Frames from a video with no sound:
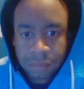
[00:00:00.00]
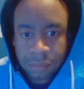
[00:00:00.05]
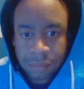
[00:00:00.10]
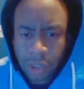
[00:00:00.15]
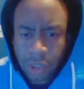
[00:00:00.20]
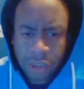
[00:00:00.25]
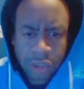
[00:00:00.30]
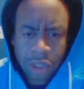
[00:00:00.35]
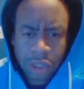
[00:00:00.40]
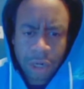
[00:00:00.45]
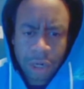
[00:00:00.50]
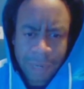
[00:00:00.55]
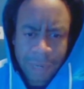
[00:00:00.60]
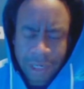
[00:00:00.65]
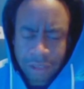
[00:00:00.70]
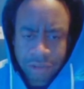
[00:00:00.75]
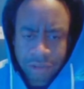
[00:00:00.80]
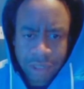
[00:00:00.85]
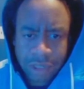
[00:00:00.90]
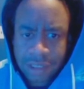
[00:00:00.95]
I only thought about
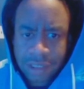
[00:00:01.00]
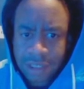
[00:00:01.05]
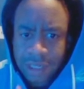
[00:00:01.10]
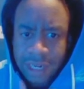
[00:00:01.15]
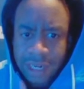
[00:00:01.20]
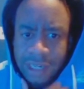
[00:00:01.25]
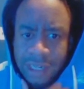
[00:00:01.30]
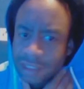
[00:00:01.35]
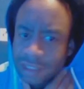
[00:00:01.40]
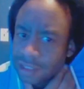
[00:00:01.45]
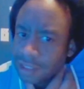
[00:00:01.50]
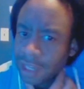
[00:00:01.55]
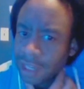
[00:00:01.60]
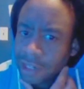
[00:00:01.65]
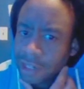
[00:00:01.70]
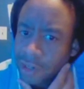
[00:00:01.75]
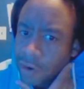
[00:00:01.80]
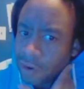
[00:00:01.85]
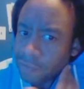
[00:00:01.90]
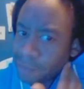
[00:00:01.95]
addressing that because I
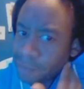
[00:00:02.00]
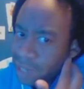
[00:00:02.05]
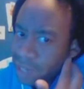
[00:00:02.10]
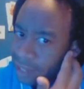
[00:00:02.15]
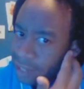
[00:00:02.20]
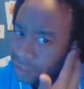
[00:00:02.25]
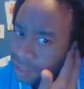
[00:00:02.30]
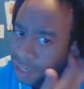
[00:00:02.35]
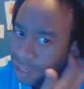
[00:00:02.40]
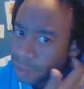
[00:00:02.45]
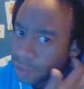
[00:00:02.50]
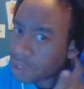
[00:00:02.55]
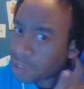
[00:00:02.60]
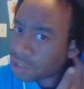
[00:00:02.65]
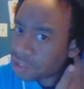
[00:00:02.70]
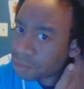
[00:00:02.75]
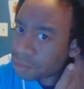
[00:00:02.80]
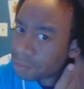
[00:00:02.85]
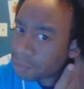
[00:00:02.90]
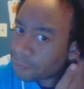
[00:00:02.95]
know I've been asked that
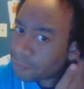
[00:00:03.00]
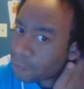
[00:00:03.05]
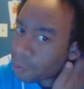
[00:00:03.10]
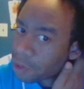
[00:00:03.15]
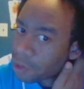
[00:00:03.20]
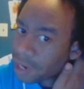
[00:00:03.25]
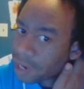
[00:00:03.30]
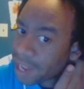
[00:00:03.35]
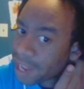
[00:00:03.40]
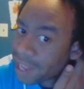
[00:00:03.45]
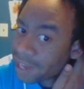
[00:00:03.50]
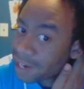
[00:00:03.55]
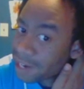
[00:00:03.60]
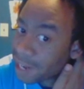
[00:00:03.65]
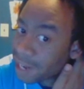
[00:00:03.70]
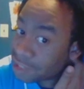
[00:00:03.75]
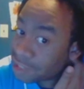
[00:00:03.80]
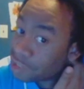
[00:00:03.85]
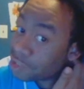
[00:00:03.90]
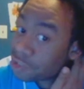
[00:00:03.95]
question before, and
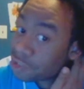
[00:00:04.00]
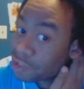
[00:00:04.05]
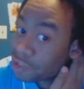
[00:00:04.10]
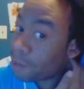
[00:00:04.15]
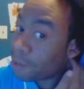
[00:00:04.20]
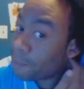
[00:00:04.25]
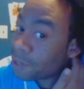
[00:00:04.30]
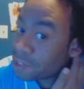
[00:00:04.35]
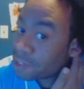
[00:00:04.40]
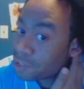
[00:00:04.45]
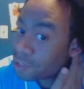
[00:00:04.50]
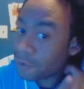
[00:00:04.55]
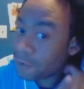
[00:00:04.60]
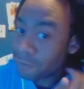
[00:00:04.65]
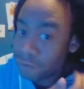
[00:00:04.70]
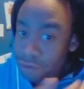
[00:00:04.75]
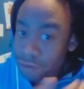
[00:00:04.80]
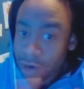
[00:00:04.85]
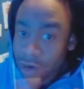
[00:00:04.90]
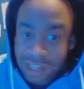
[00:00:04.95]
I just saw myself
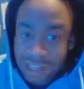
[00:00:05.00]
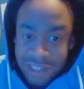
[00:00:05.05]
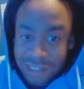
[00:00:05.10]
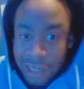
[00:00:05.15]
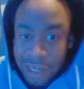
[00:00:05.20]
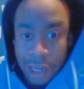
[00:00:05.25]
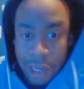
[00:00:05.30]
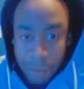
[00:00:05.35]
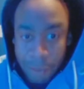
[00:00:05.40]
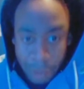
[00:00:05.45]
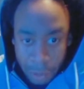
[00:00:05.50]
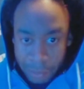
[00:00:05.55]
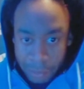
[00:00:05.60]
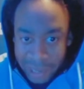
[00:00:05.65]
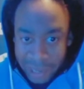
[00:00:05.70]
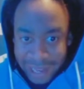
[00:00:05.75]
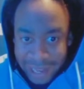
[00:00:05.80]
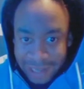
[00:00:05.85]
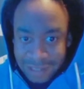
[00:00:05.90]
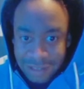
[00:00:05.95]
draw his elbow
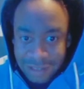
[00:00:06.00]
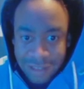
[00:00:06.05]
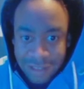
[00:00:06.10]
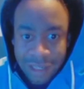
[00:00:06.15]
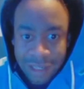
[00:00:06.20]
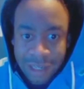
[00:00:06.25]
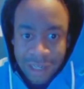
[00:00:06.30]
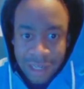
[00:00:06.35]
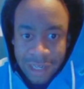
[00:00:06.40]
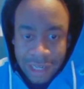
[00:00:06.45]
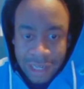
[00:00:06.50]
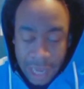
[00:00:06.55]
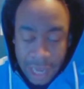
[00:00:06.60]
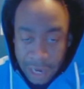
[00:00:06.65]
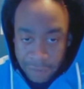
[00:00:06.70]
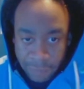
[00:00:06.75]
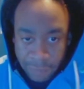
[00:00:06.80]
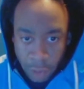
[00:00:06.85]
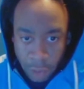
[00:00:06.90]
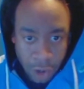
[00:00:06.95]
pads out
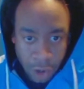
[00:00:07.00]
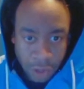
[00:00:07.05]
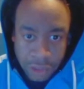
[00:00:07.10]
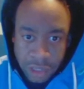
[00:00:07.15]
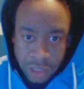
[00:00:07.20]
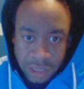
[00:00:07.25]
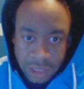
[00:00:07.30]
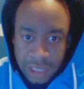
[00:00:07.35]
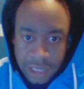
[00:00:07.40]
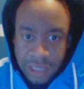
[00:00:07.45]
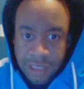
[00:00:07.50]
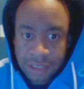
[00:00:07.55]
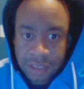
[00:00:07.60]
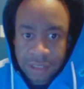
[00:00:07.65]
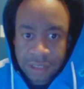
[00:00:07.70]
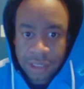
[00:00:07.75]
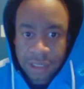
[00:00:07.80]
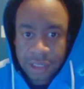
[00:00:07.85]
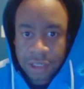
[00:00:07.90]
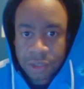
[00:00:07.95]
of all the
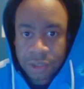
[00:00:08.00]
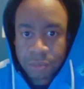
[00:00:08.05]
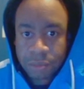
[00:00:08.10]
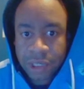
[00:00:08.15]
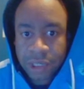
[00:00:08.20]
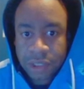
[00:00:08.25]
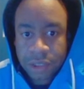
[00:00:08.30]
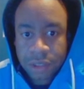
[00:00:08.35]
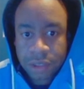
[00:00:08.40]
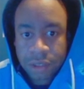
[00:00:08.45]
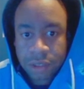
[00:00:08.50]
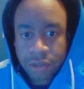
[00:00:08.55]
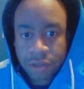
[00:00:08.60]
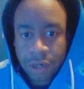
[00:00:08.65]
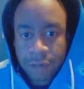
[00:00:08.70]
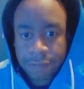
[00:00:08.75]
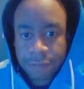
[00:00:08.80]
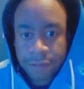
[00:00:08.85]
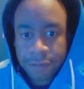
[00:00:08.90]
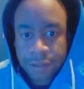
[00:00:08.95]
things in this picture to
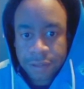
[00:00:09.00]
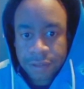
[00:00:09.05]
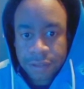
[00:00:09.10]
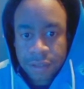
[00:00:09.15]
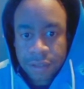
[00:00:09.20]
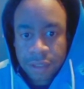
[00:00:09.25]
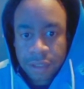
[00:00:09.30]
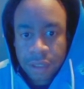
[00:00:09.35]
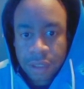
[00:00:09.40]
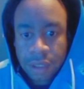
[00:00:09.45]
draw first.